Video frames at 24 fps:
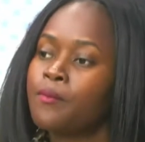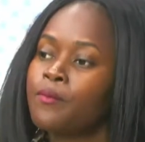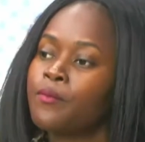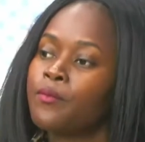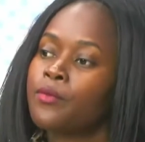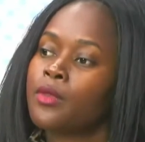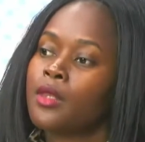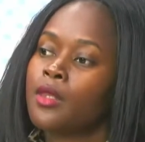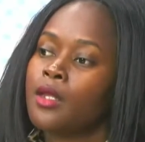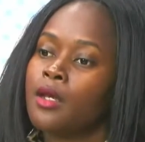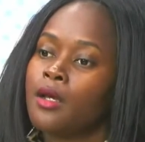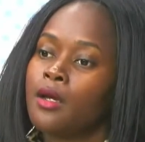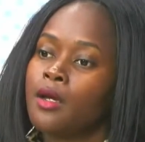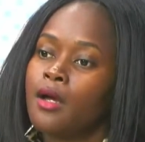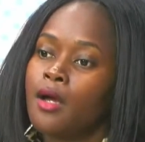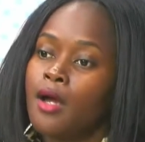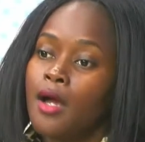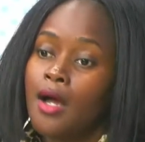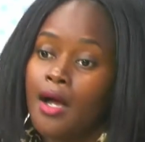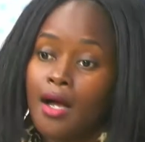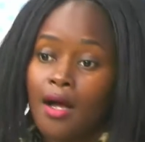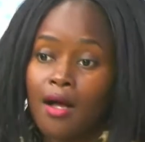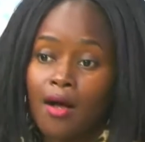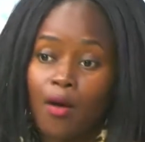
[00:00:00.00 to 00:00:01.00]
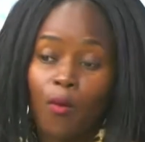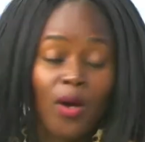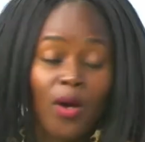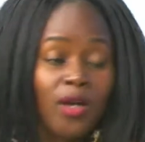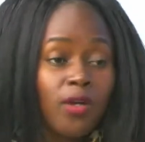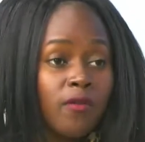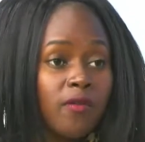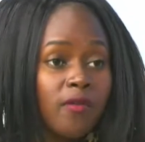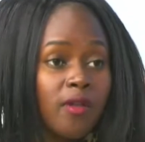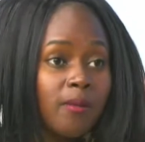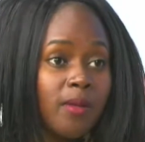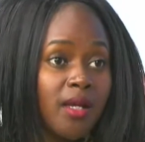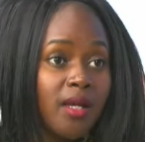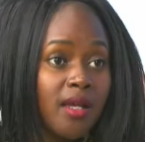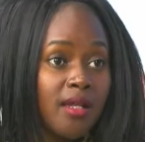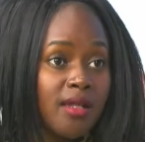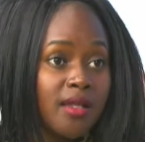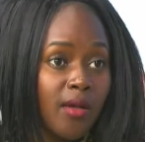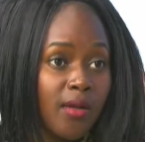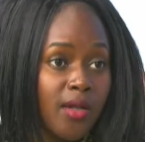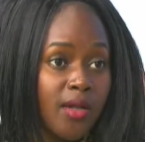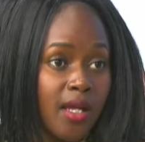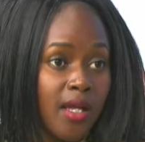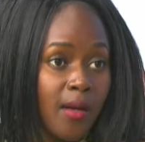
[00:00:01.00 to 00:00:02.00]
Mm -hmm one of the
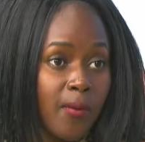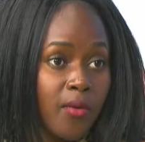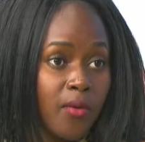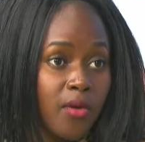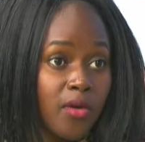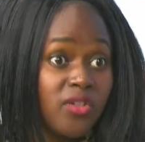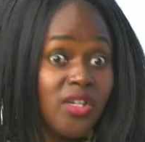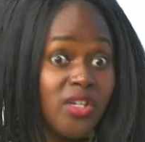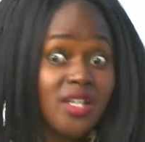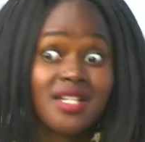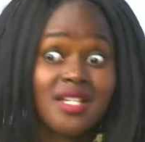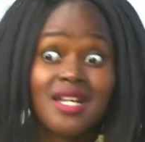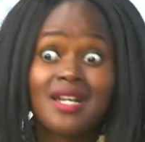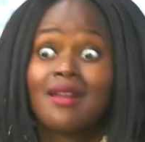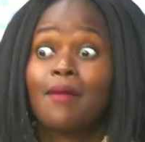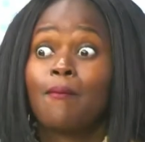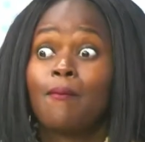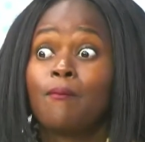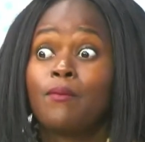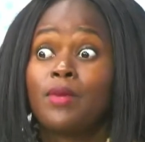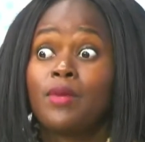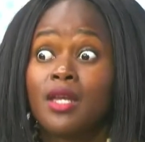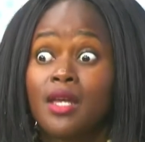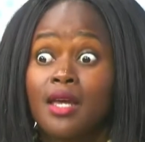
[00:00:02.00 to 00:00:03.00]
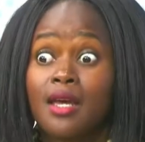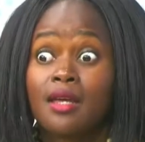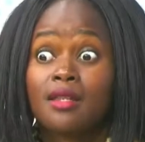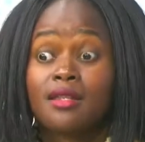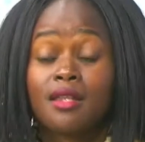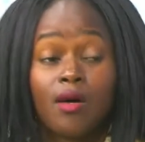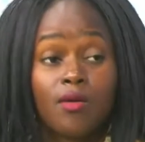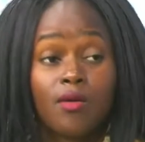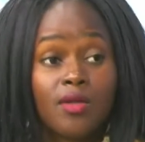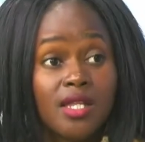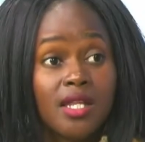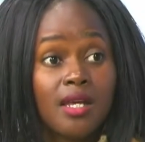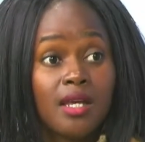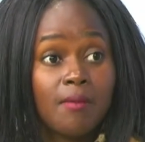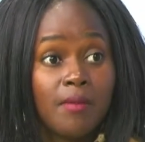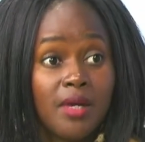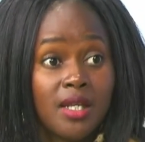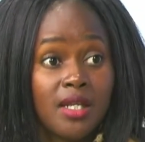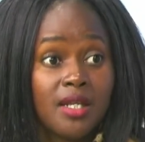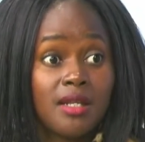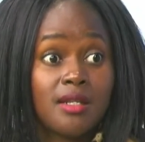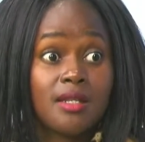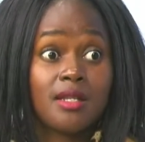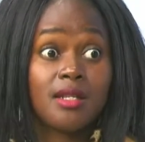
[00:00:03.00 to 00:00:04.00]
biggest housing project and biggest housing
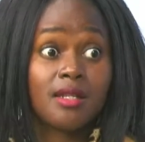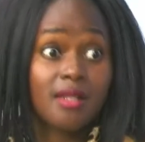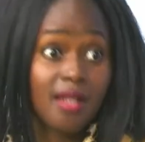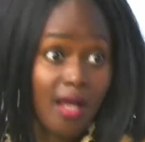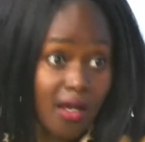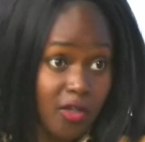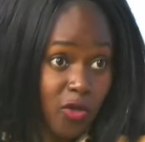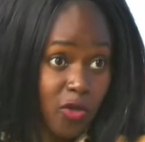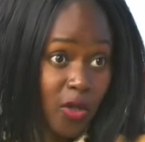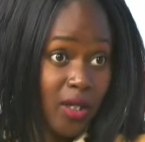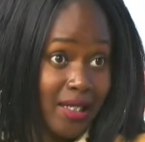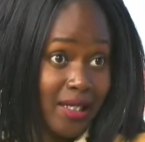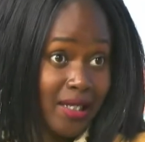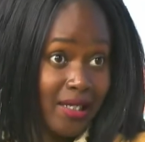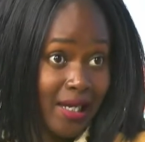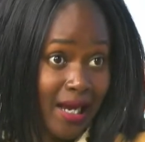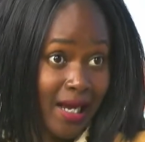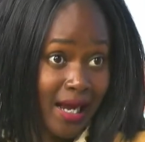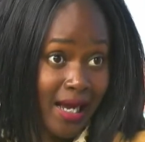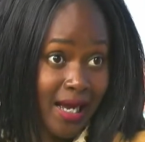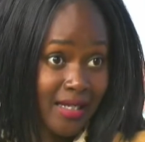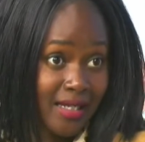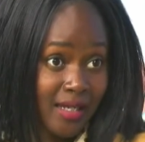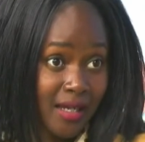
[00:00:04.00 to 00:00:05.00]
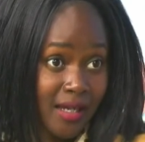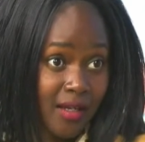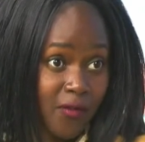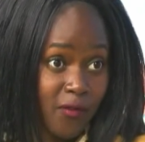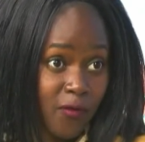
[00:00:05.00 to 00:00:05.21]
miners is actually in Langata.